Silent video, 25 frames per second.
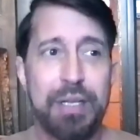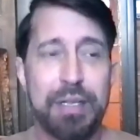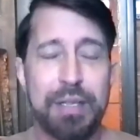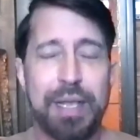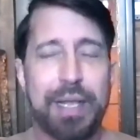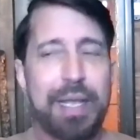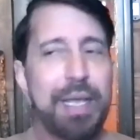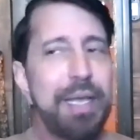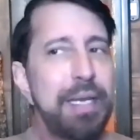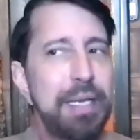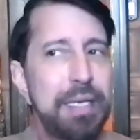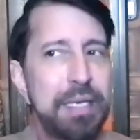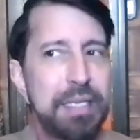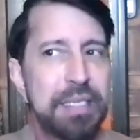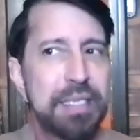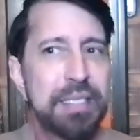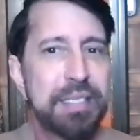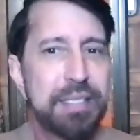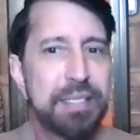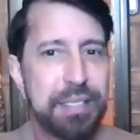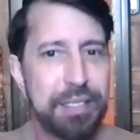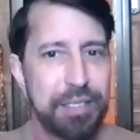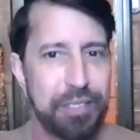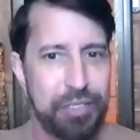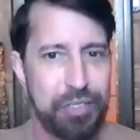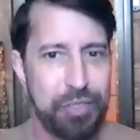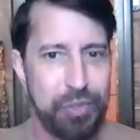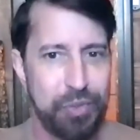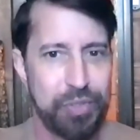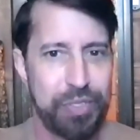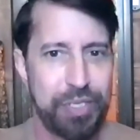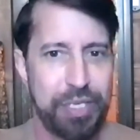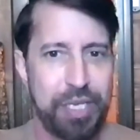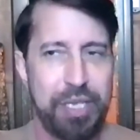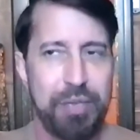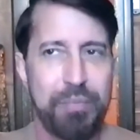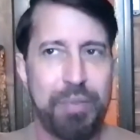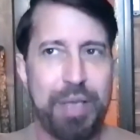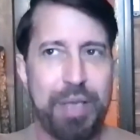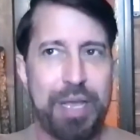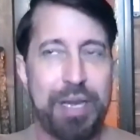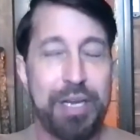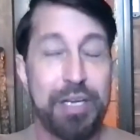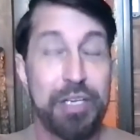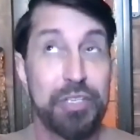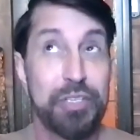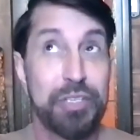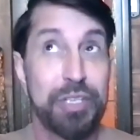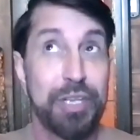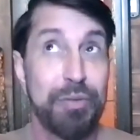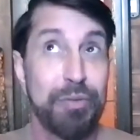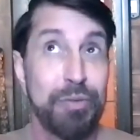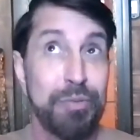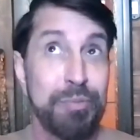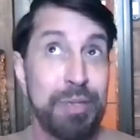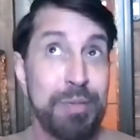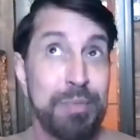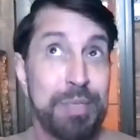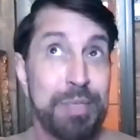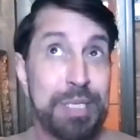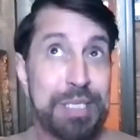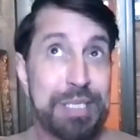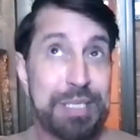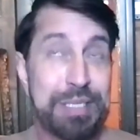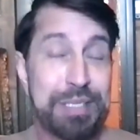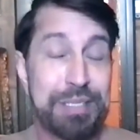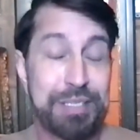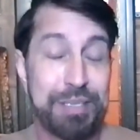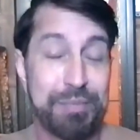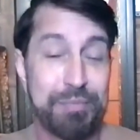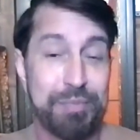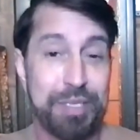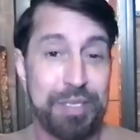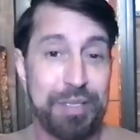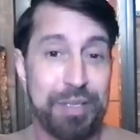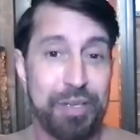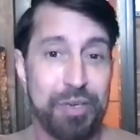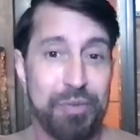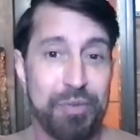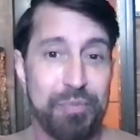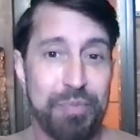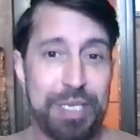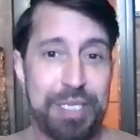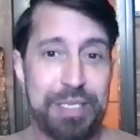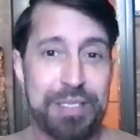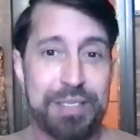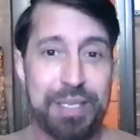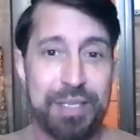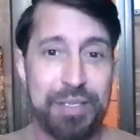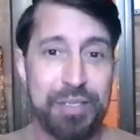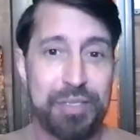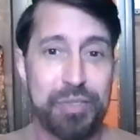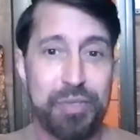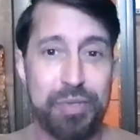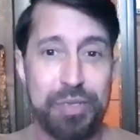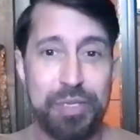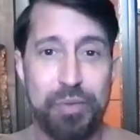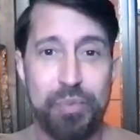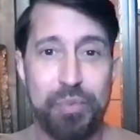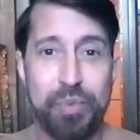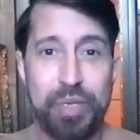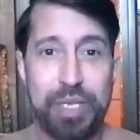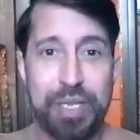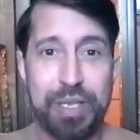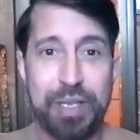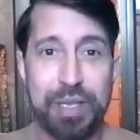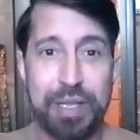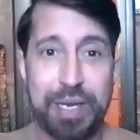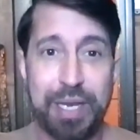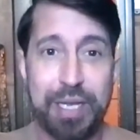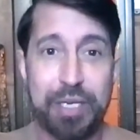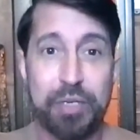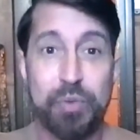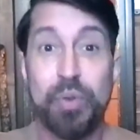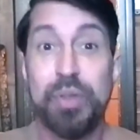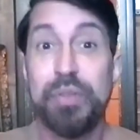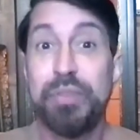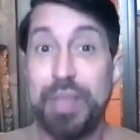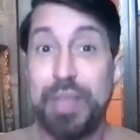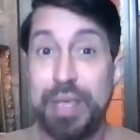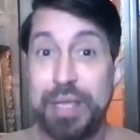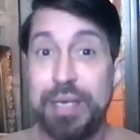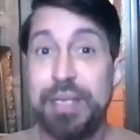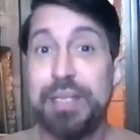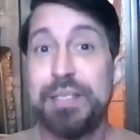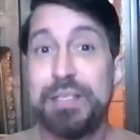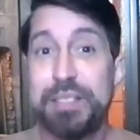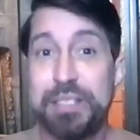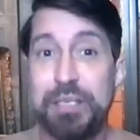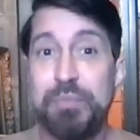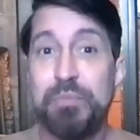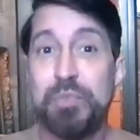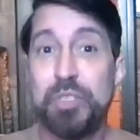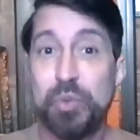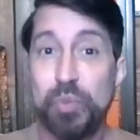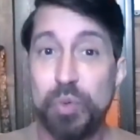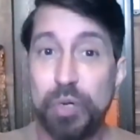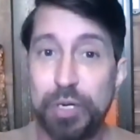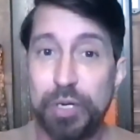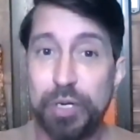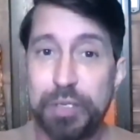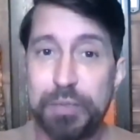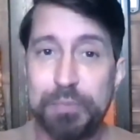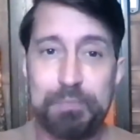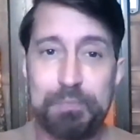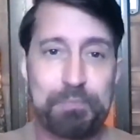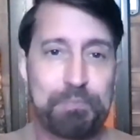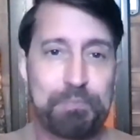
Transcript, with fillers: Like I didn't insist to use the keypad. I just thought, well, maybe this is something that'll make sense or that we can connect with, and it seemed to work.